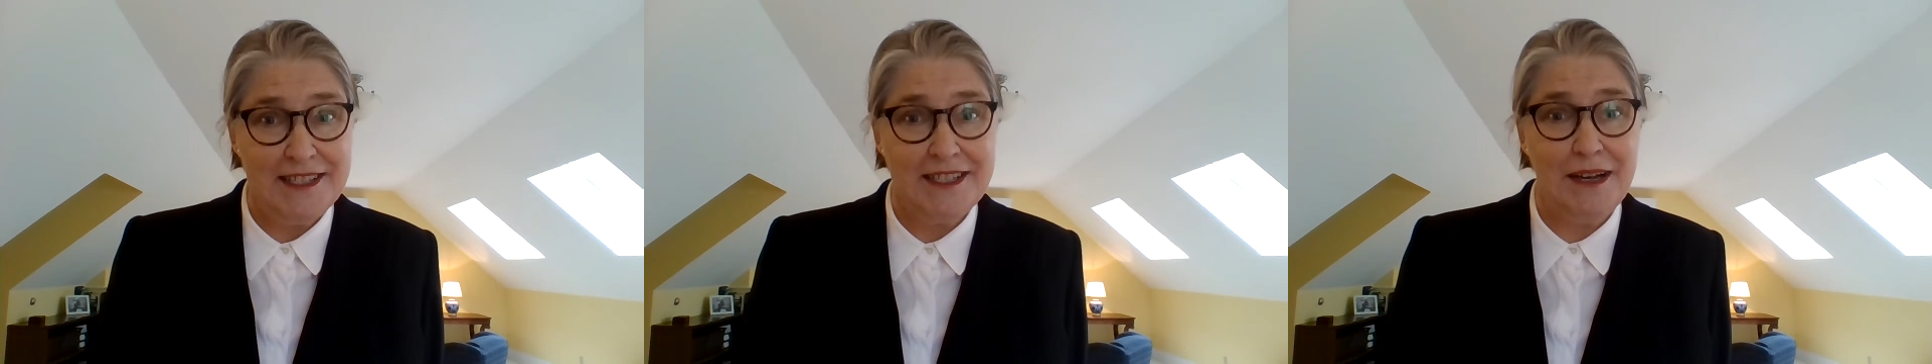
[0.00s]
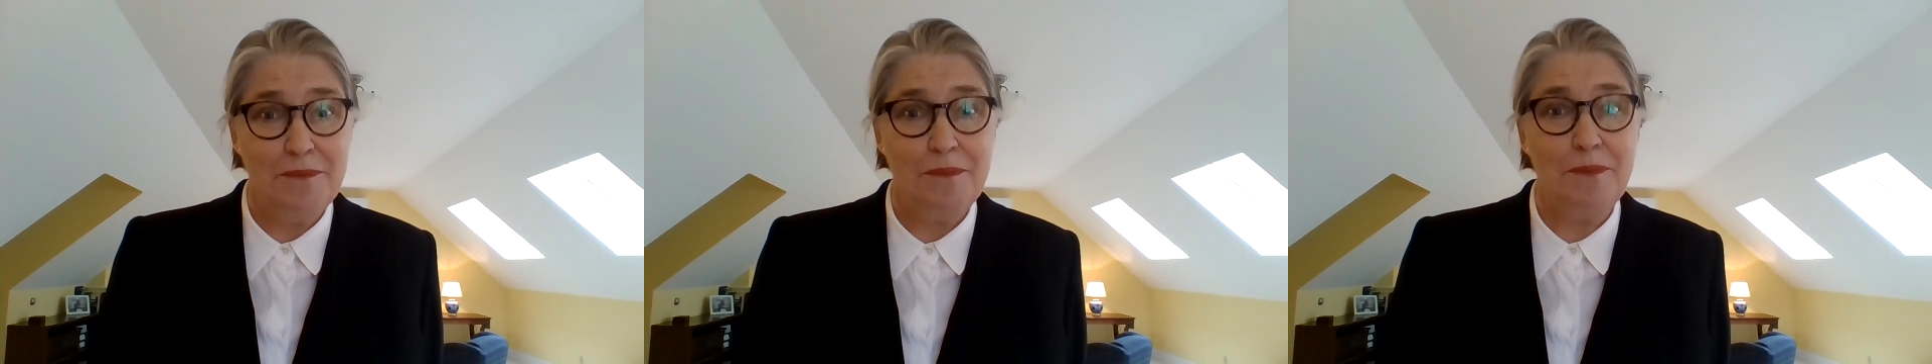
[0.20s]

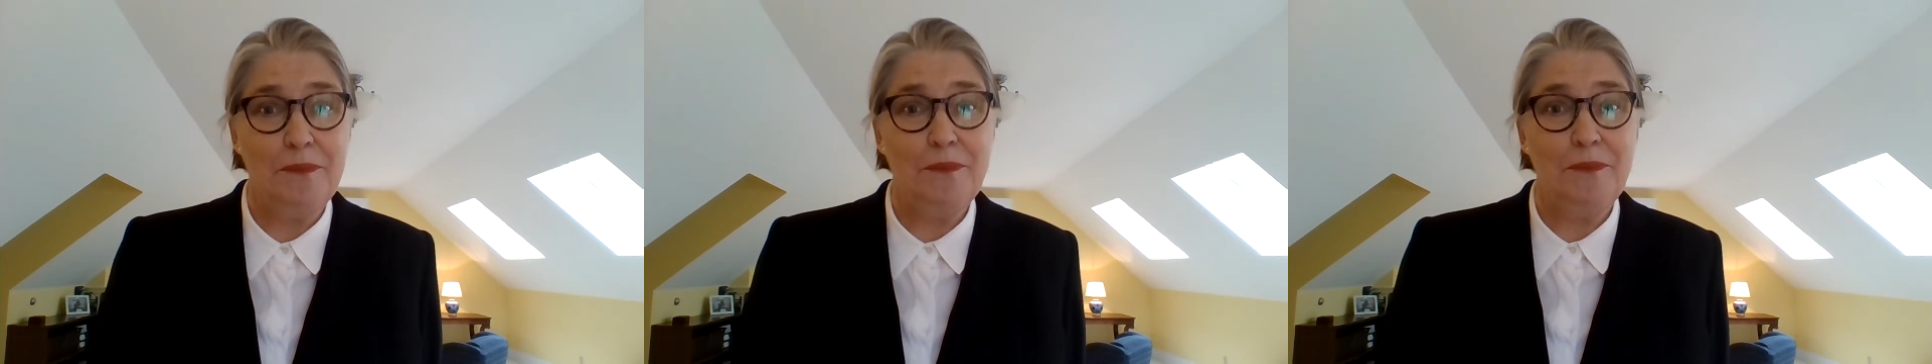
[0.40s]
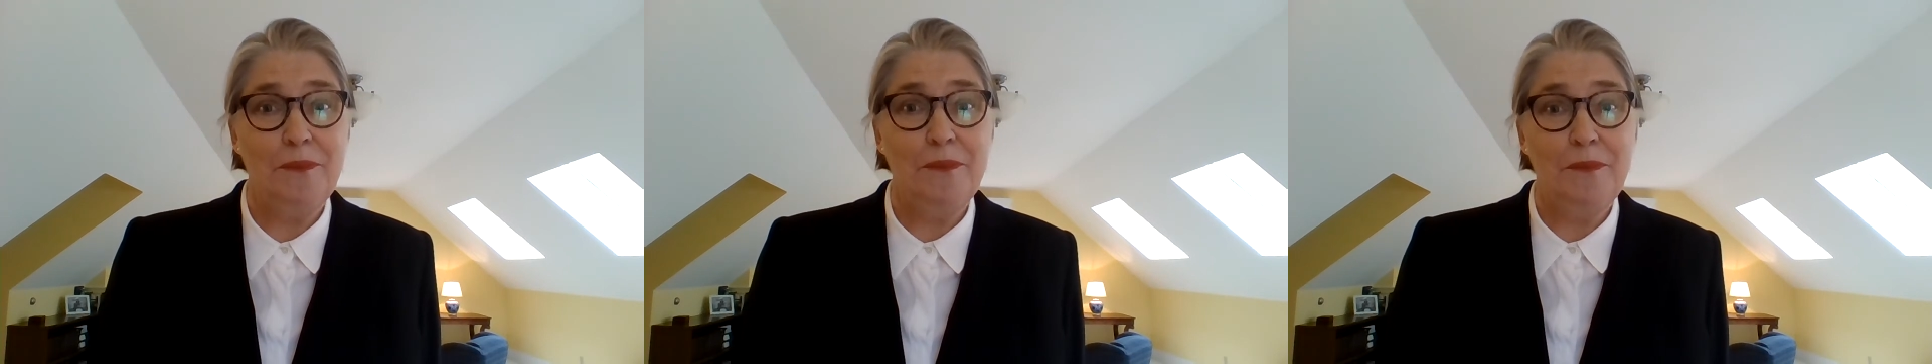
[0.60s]
up
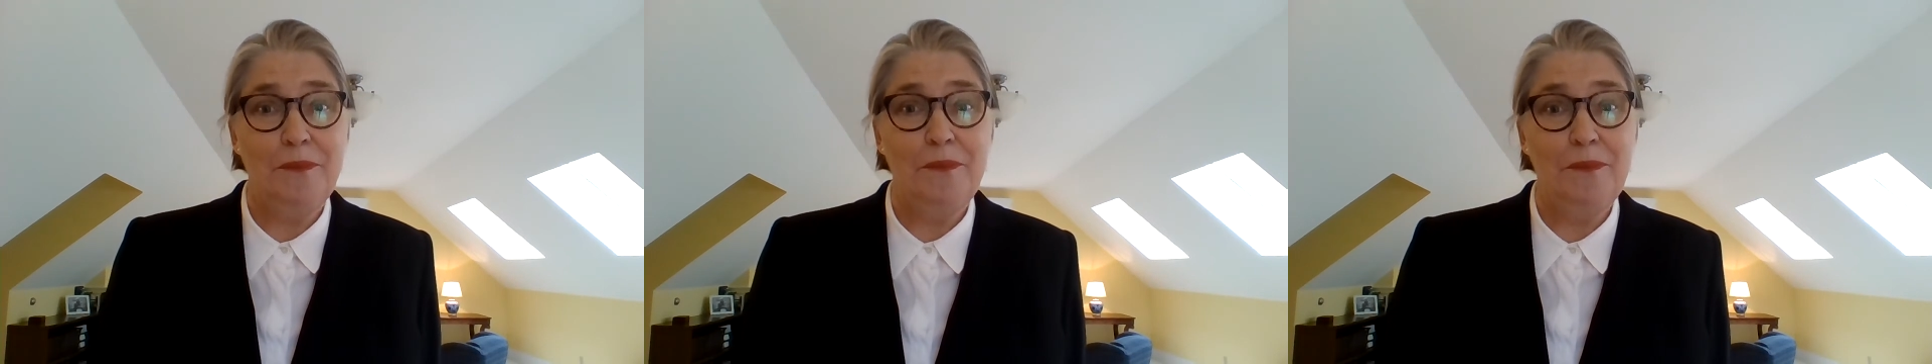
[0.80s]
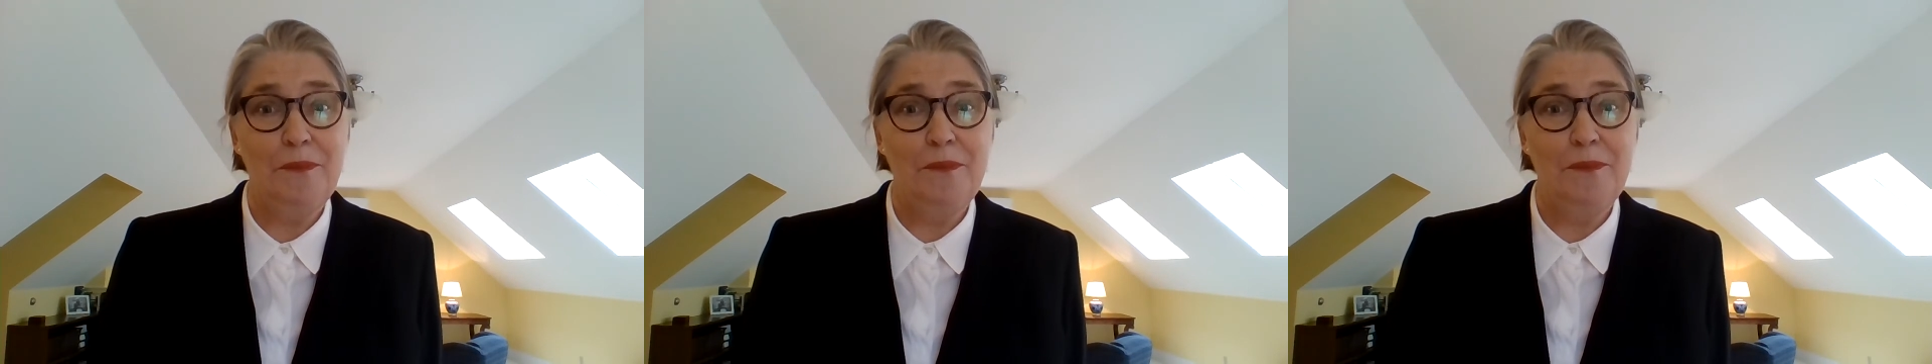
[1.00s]

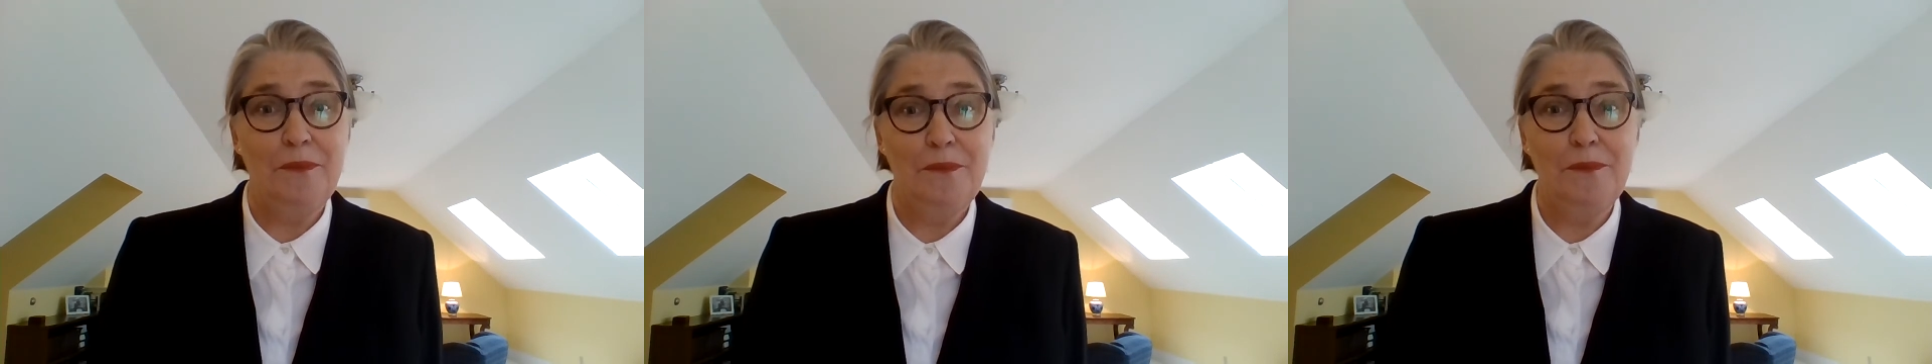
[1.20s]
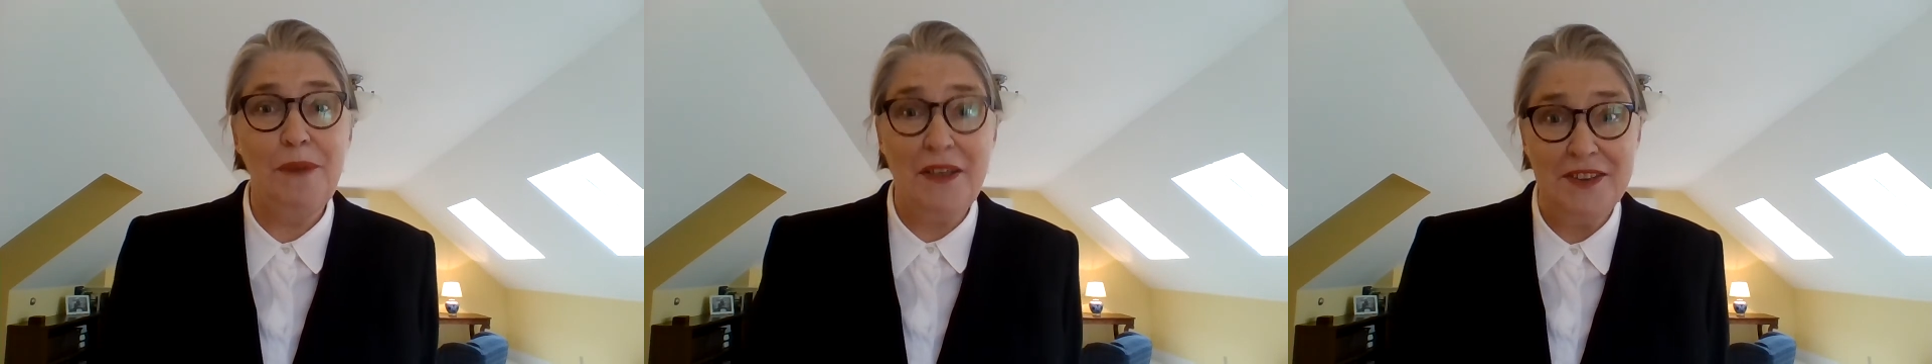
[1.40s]

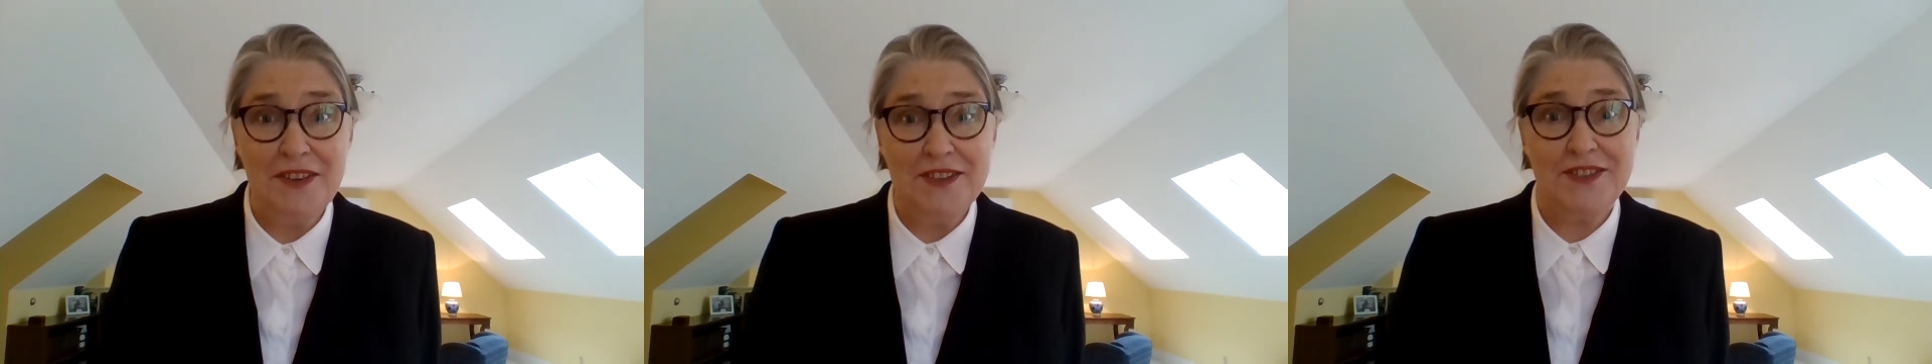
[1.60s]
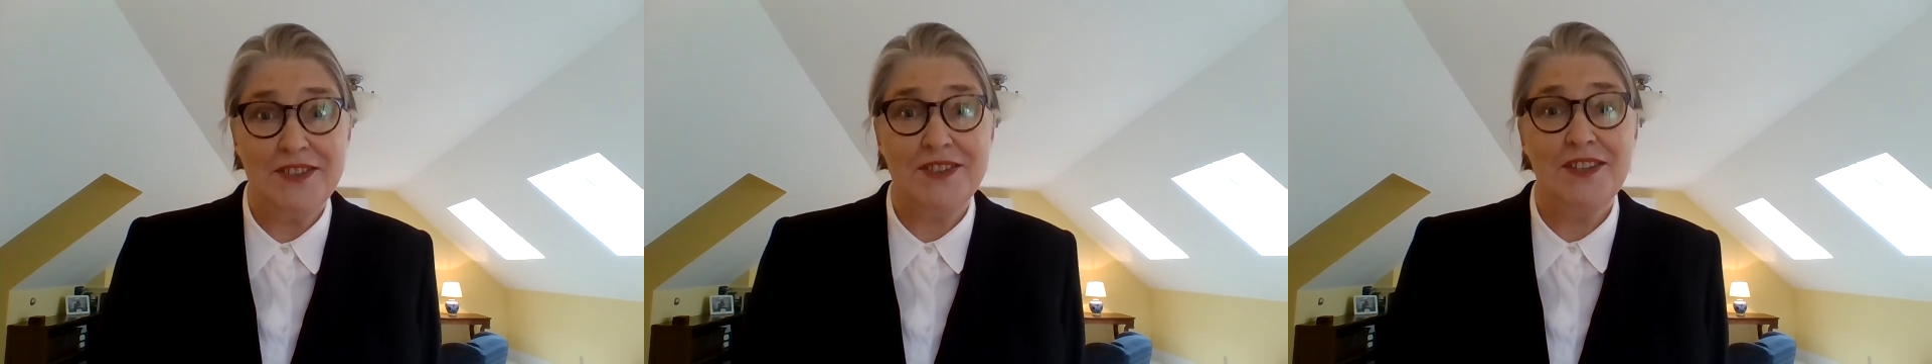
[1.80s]

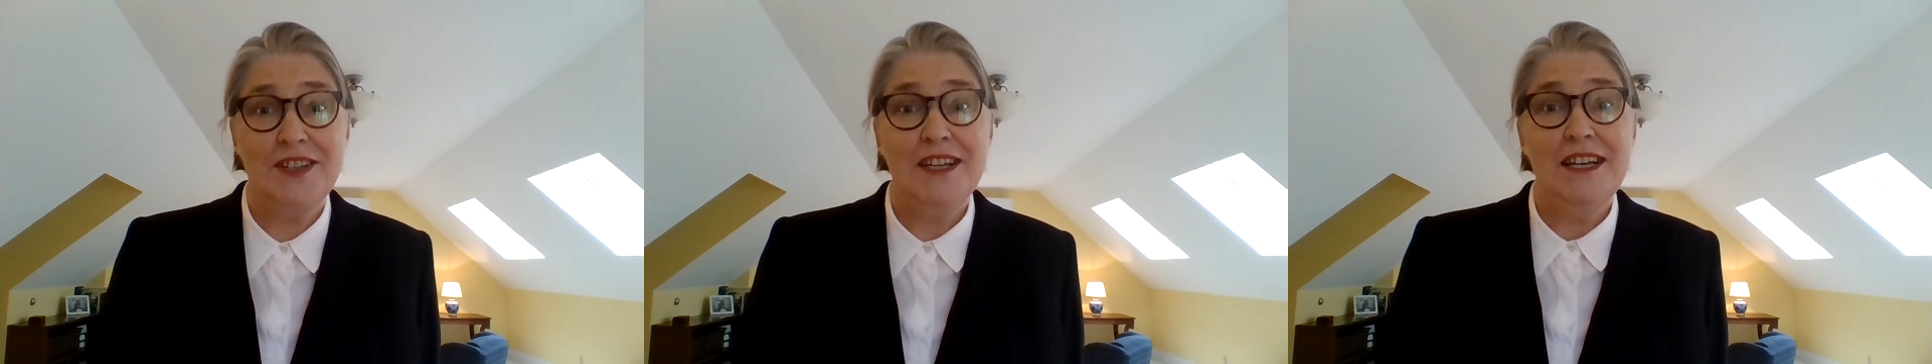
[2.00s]
mothers.